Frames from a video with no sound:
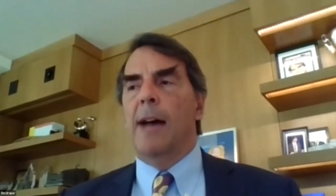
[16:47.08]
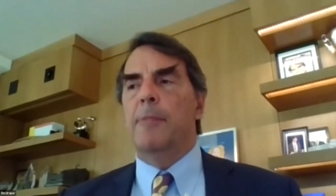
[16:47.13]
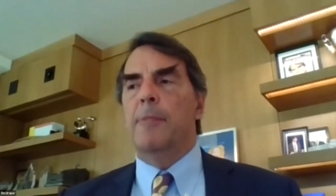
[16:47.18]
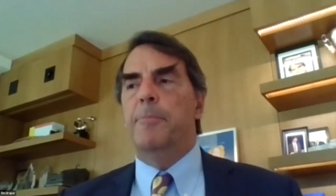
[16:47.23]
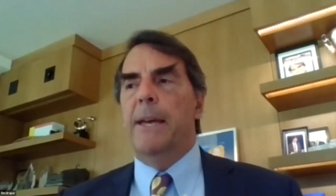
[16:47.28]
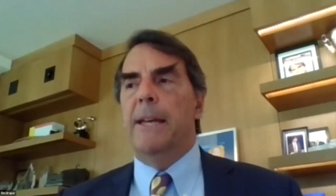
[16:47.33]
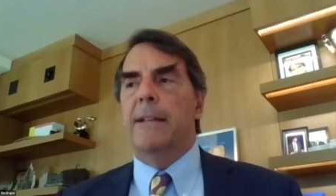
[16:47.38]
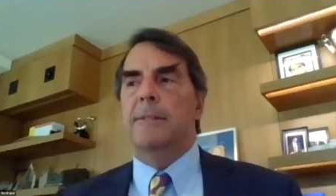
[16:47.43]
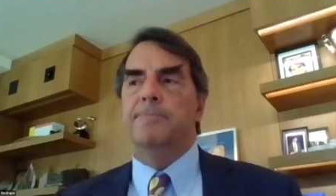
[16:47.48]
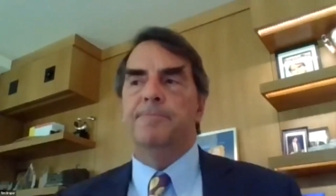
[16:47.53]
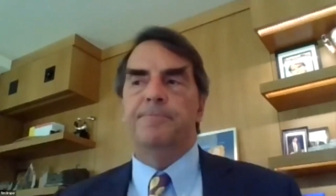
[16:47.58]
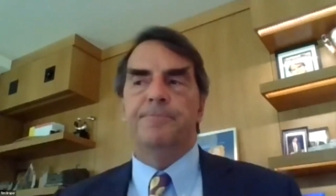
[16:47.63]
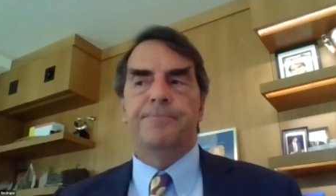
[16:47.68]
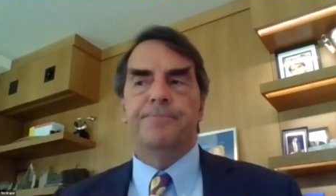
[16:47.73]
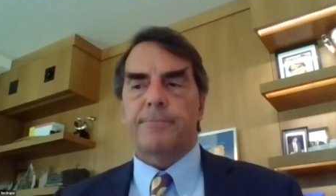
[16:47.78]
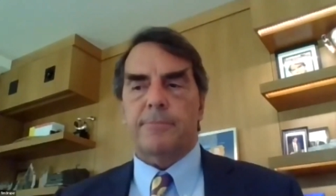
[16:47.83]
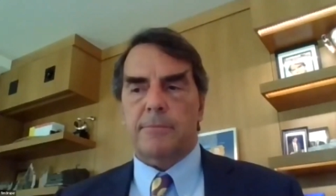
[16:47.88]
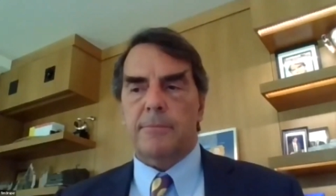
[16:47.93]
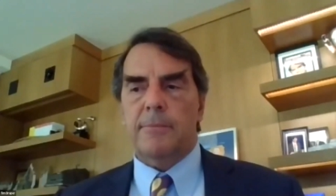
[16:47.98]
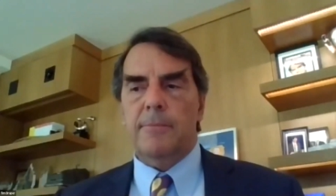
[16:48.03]
I've been
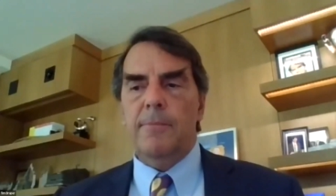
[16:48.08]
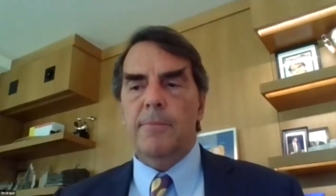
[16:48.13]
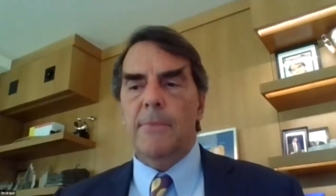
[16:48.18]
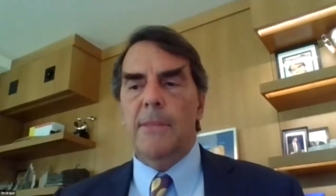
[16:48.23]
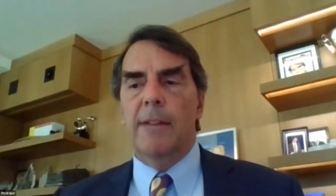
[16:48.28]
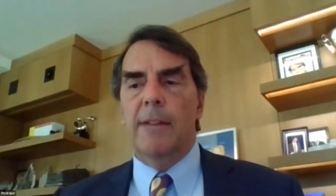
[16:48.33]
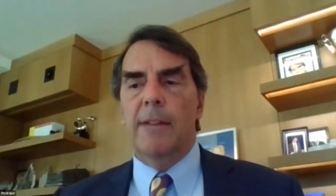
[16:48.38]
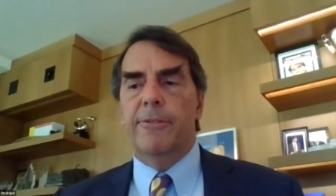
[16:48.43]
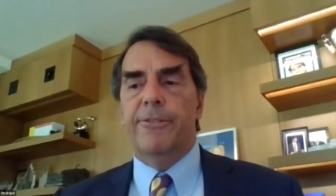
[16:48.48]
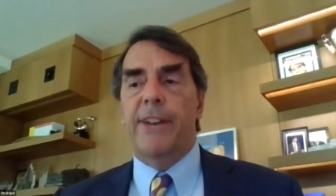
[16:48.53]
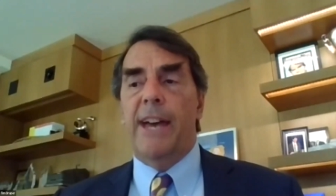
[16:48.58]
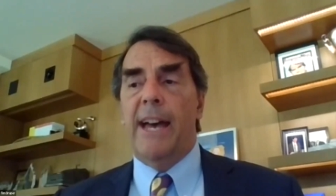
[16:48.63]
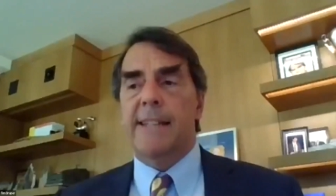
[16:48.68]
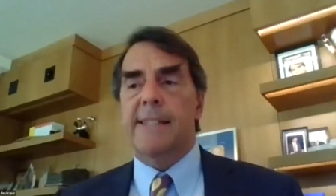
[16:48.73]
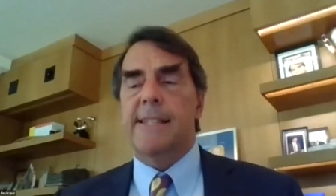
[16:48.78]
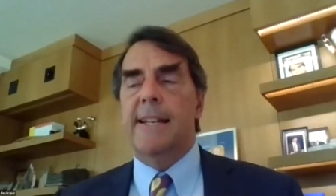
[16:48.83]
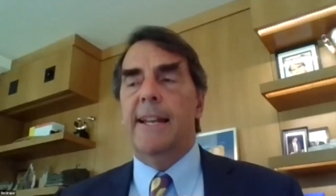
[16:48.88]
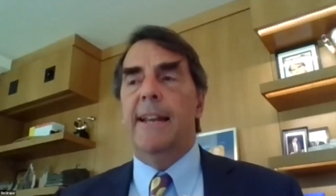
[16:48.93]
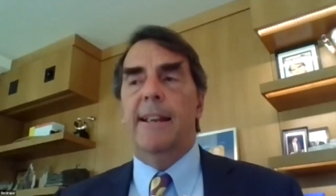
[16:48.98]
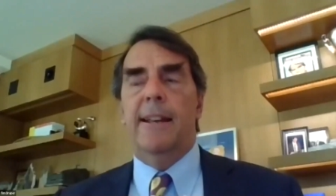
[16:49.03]

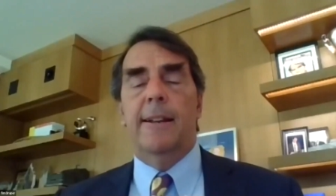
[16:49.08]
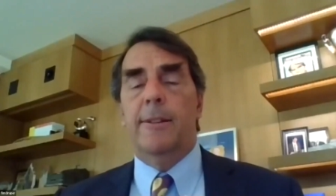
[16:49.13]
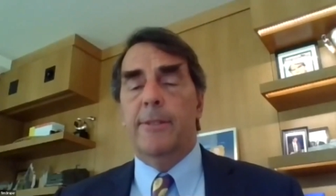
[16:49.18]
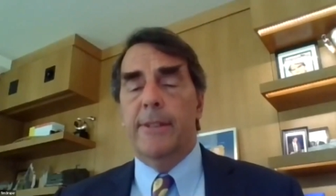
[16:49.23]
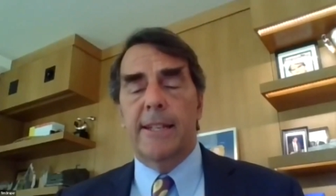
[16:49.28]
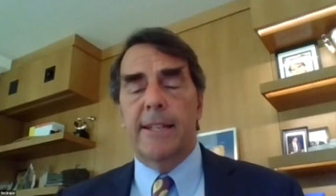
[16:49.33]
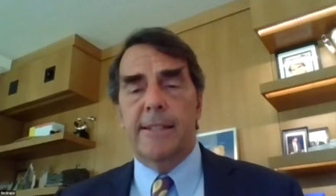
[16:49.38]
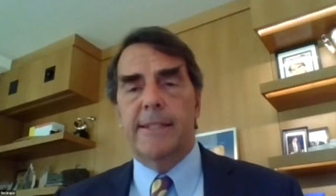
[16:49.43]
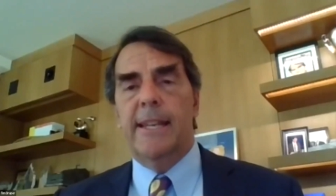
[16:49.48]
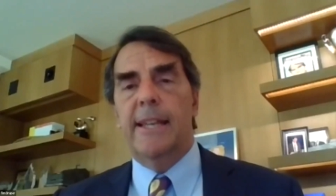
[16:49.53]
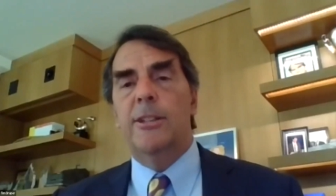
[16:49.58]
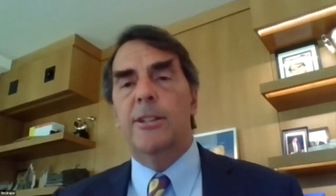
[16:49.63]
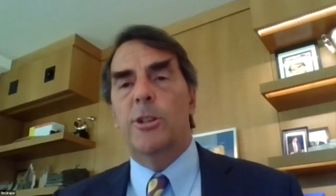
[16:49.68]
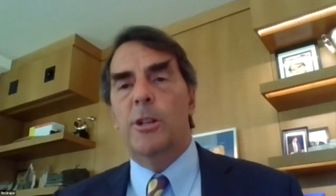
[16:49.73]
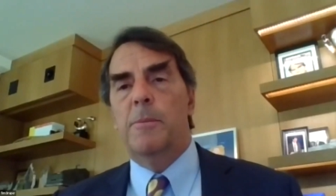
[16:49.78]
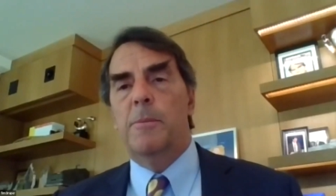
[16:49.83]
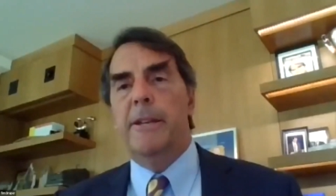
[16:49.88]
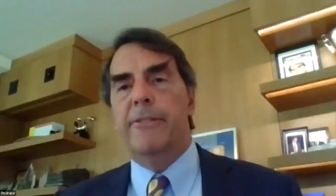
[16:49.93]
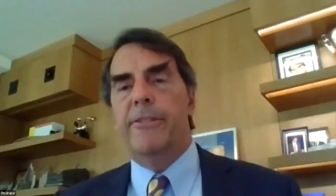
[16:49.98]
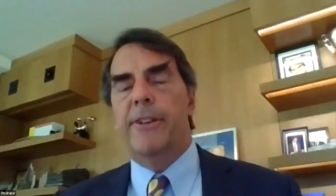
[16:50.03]
fascinated and continue
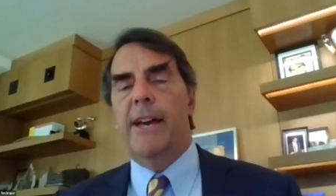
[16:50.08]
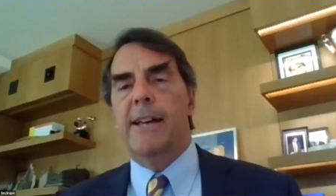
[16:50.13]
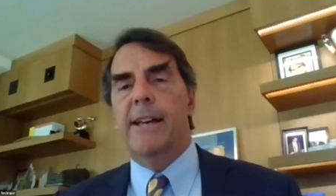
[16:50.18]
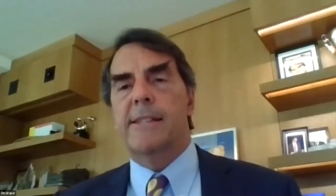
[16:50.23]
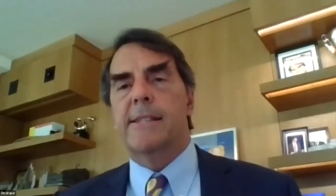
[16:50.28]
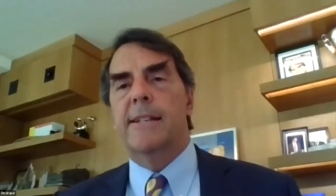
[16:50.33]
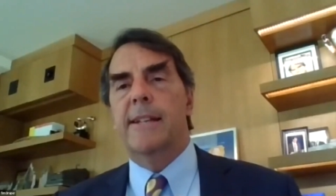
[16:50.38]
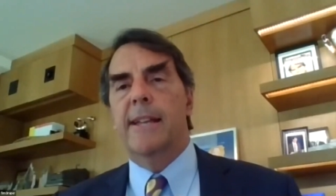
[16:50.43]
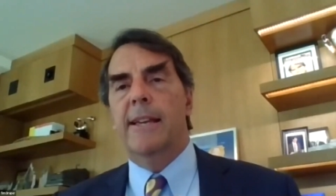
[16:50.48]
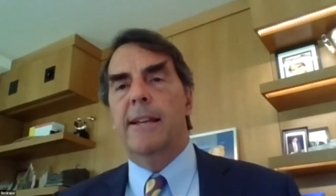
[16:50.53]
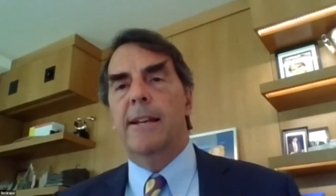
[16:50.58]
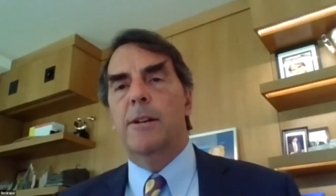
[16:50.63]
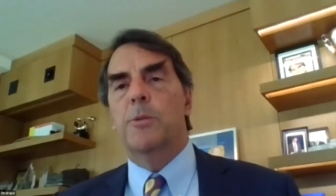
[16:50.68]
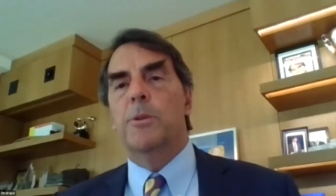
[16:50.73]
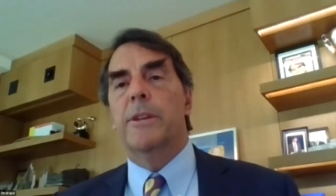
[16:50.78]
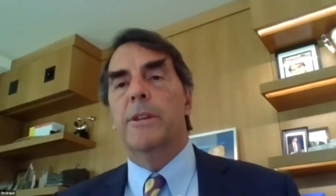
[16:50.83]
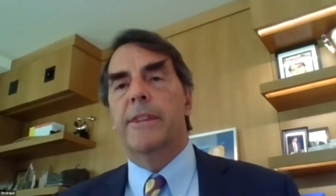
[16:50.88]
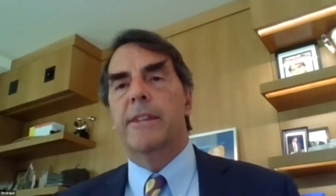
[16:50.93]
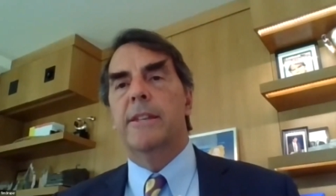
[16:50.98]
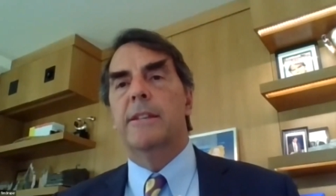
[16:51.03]
to be fascinated
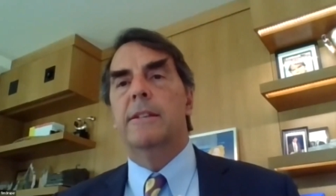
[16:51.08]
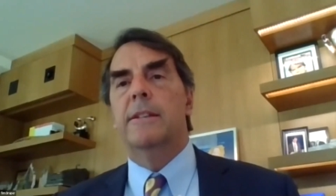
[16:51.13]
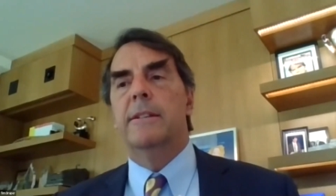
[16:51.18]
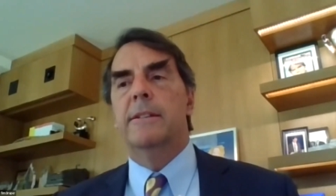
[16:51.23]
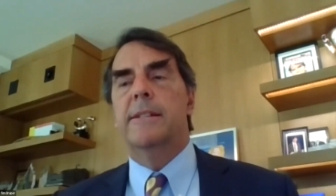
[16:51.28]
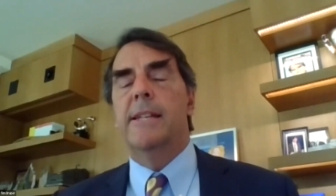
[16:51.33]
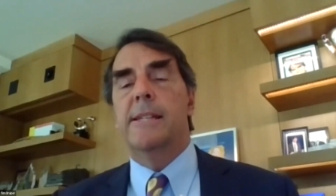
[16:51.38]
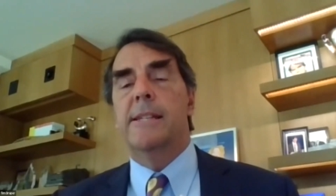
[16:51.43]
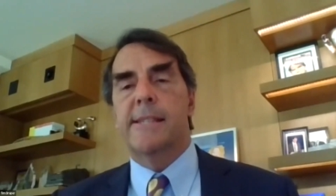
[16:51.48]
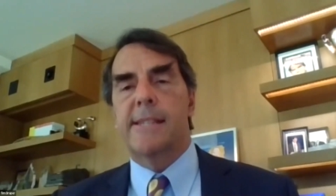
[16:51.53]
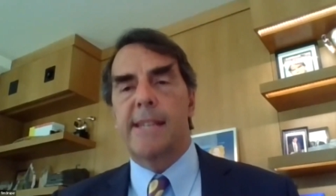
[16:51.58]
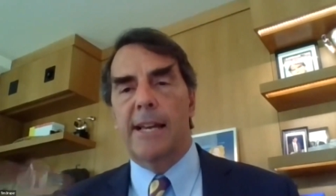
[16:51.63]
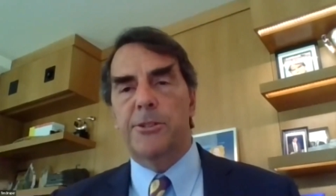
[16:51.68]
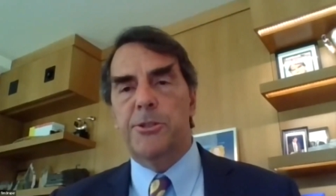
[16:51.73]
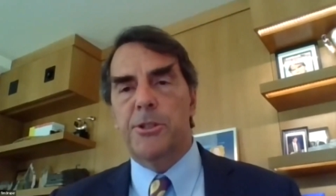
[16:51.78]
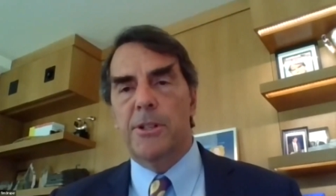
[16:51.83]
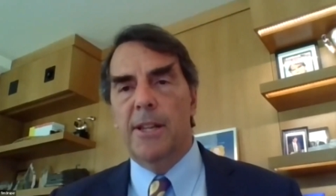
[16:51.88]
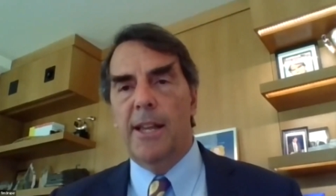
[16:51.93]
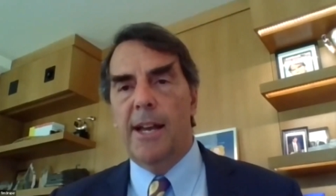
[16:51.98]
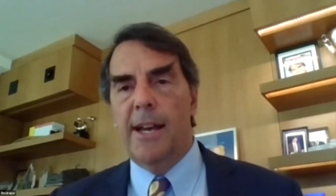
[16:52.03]
with the
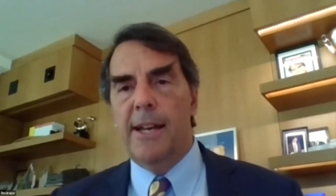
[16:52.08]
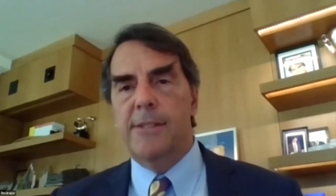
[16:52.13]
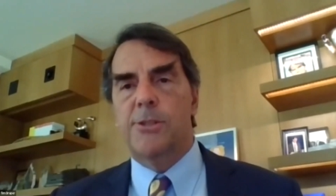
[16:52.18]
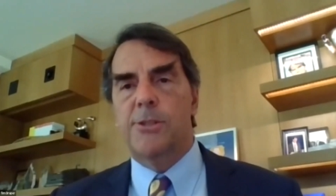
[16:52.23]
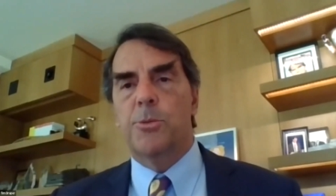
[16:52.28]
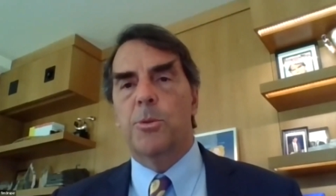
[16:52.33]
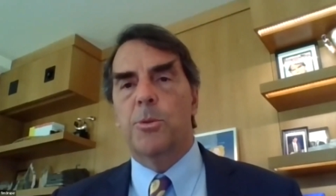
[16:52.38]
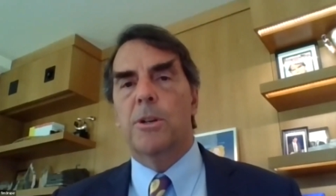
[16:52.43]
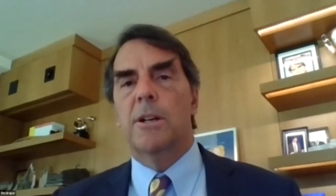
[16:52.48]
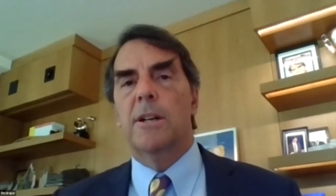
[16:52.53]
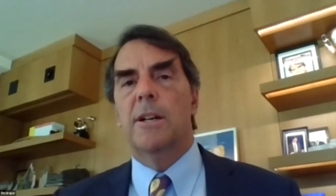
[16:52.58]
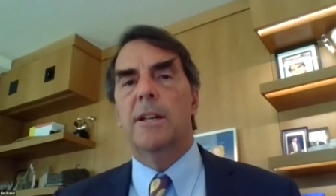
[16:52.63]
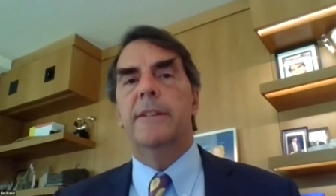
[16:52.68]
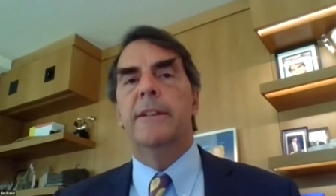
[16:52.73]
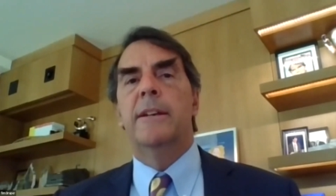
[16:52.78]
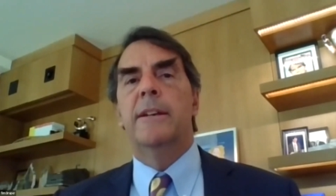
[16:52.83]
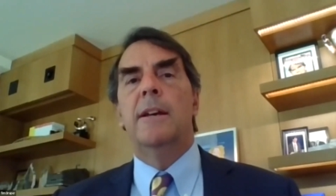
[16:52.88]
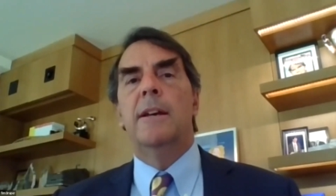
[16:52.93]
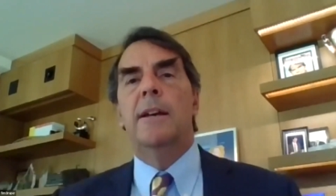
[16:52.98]
decentralized world